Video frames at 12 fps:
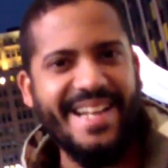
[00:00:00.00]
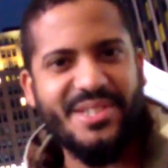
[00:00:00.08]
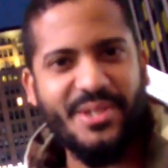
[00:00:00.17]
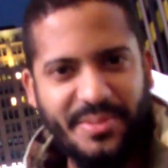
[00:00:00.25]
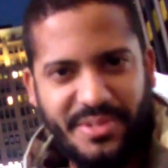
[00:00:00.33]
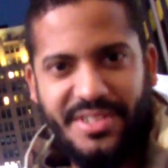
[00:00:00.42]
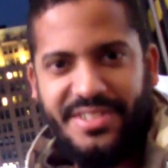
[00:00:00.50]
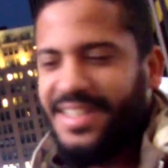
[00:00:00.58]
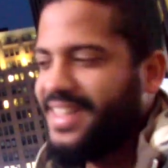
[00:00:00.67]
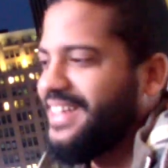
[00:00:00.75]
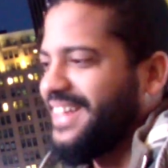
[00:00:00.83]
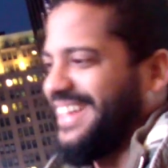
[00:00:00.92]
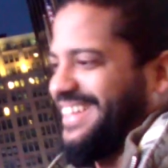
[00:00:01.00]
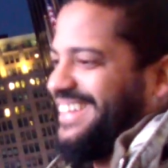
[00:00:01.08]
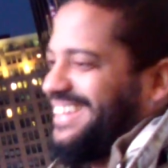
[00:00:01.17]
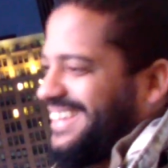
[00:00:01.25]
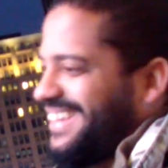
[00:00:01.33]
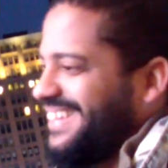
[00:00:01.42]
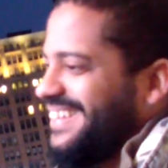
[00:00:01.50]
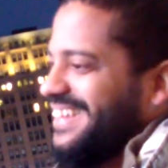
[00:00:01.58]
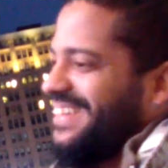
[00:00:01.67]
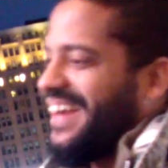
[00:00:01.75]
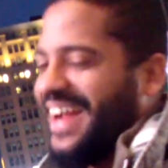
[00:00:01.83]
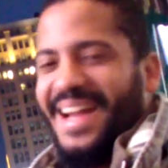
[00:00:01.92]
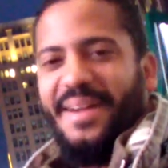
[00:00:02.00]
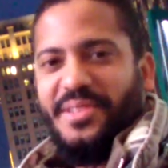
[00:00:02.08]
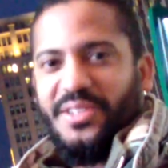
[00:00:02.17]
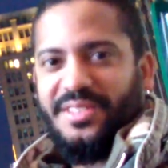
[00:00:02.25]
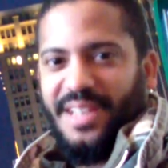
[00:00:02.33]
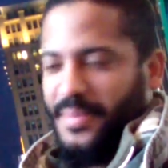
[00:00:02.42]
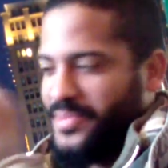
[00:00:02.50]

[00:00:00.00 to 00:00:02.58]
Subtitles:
in the scriptures, right? I'm just